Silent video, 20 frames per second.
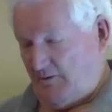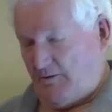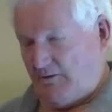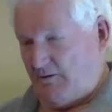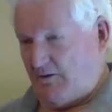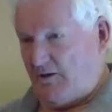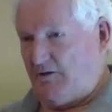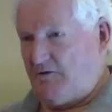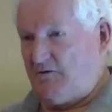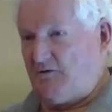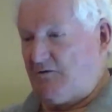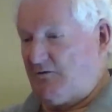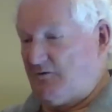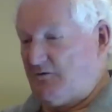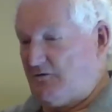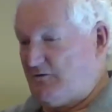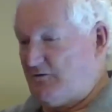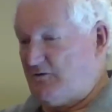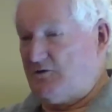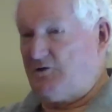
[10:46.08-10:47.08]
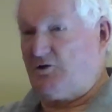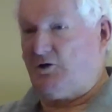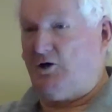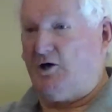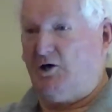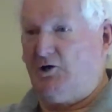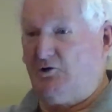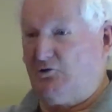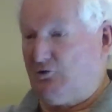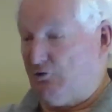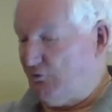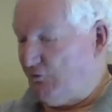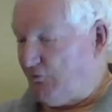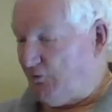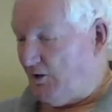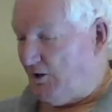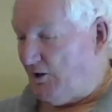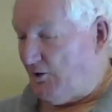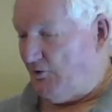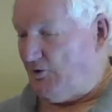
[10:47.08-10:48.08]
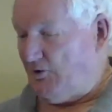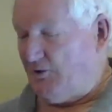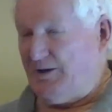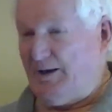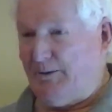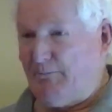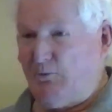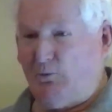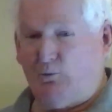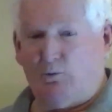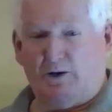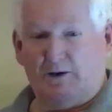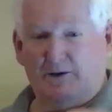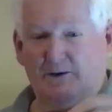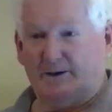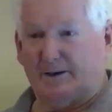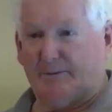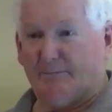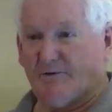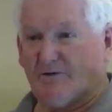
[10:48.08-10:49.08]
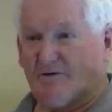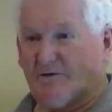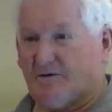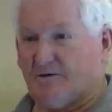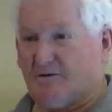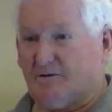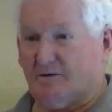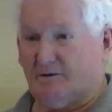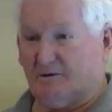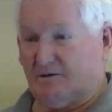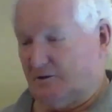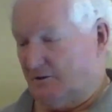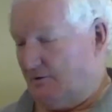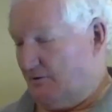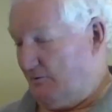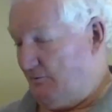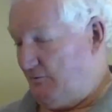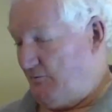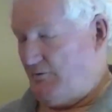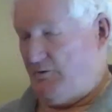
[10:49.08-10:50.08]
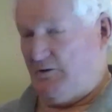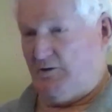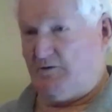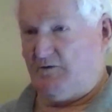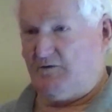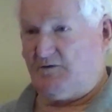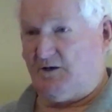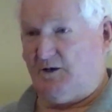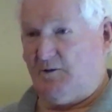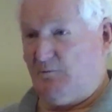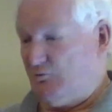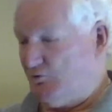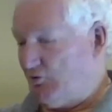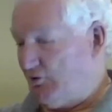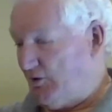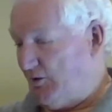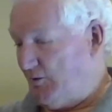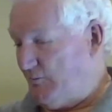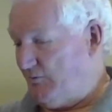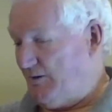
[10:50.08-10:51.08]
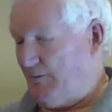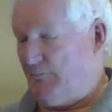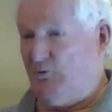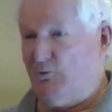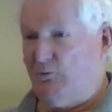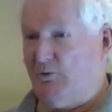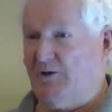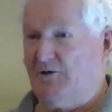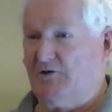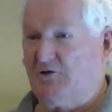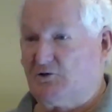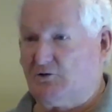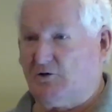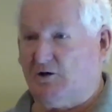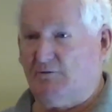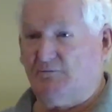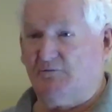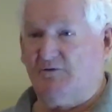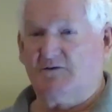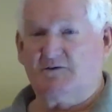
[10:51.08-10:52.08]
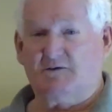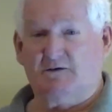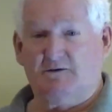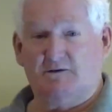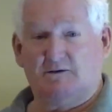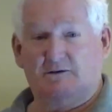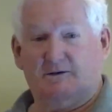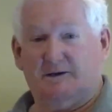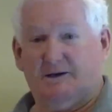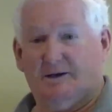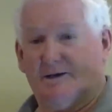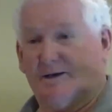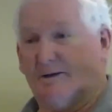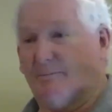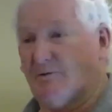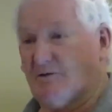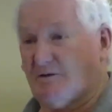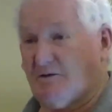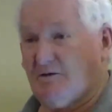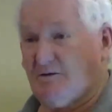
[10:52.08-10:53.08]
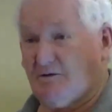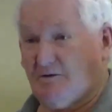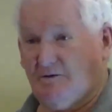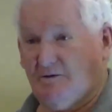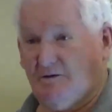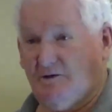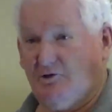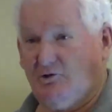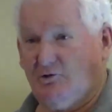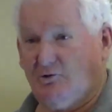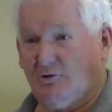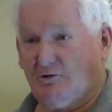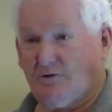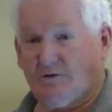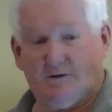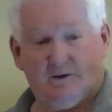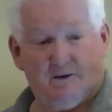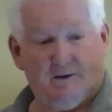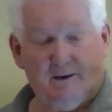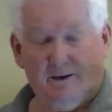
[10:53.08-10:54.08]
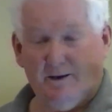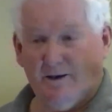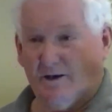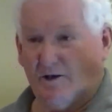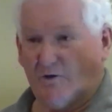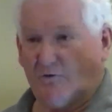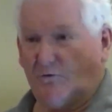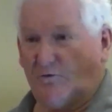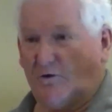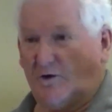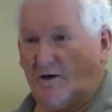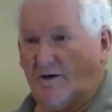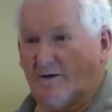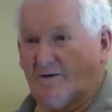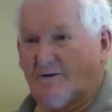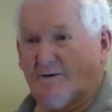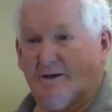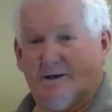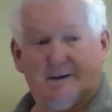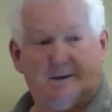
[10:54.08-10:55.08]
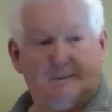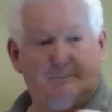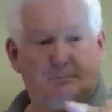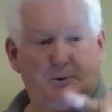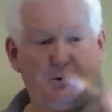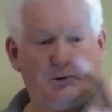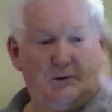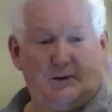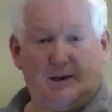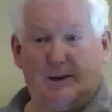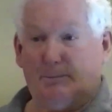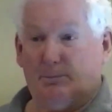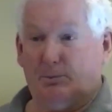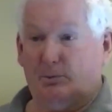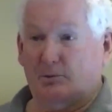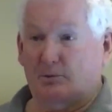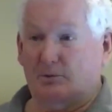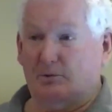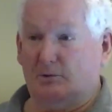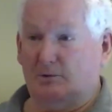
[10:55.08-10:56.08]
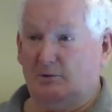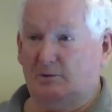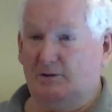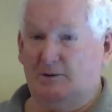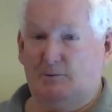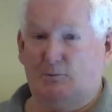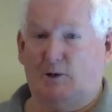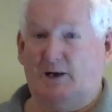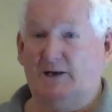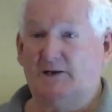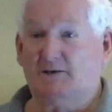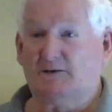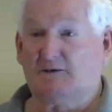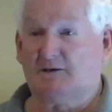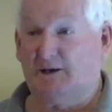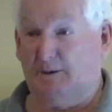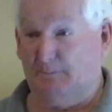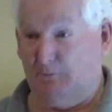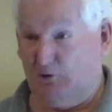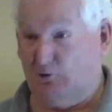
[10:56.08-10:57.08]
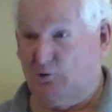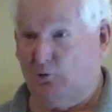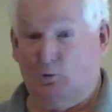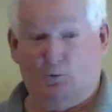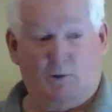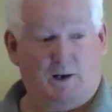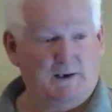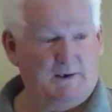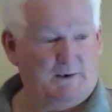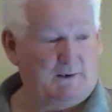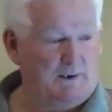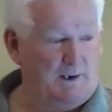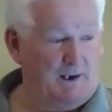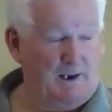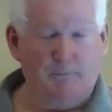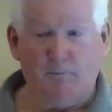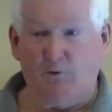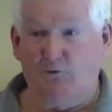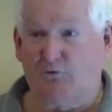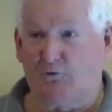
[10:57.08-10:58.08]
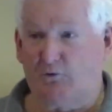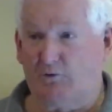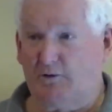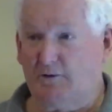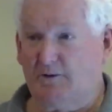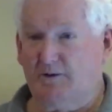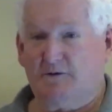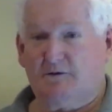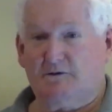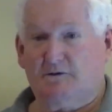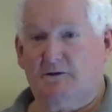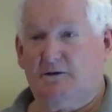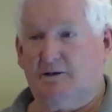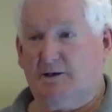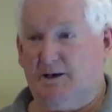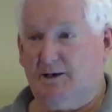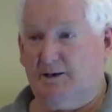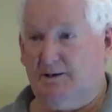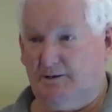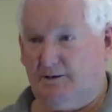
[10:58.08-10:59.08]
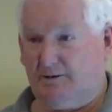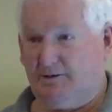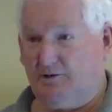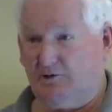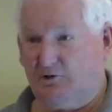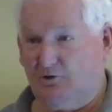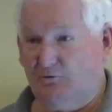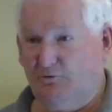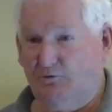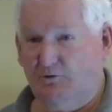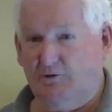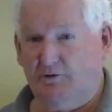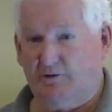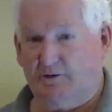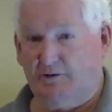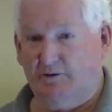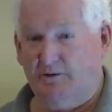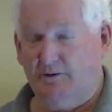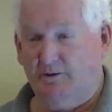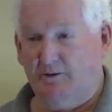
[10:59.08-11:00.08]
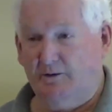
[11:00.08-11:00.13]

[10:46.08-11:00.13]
Your engines are designed to fire on number 1 and number 6 at the same time. Number 1 is driving the cylinder down, number 6 is exhausting. It fires there to burn up all the waste, chemical waste, before it gets to your catalytic converter.